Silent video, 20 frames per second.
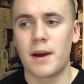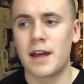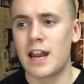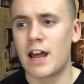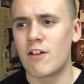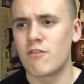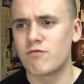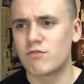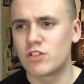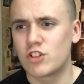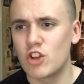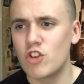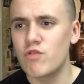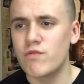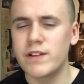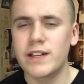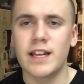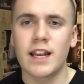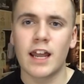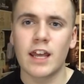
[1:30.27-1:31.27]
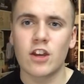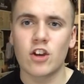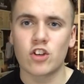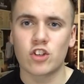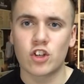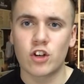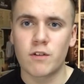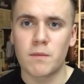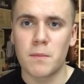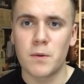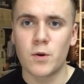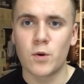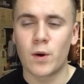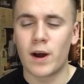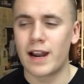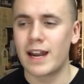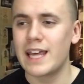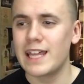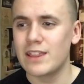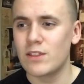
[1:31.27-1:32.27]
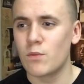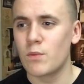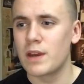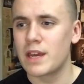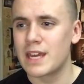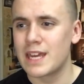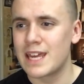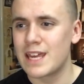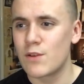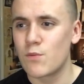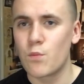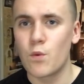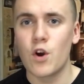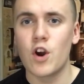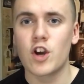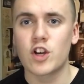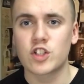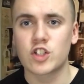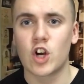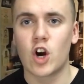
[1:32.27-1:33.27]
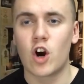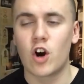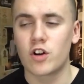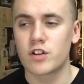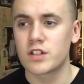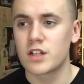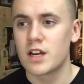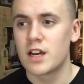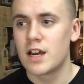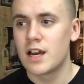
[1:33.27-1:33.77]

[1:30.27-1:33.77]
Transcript: And I do really like Yoshinori Muto. I like the way he works hard.